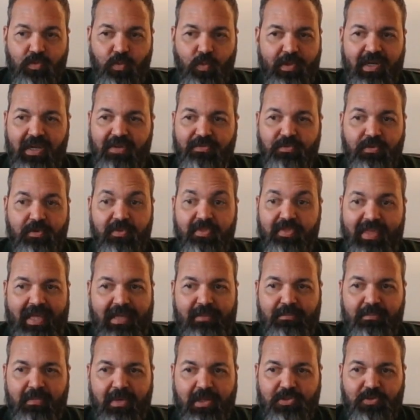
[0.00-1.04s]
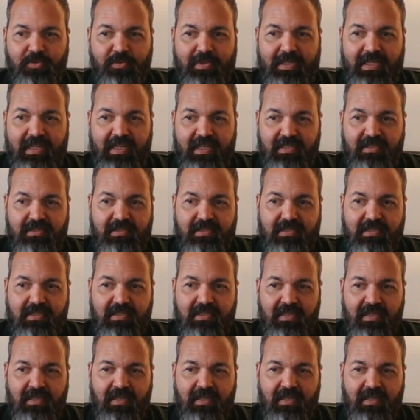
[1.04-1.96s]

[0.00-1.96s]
whatever that measurement is.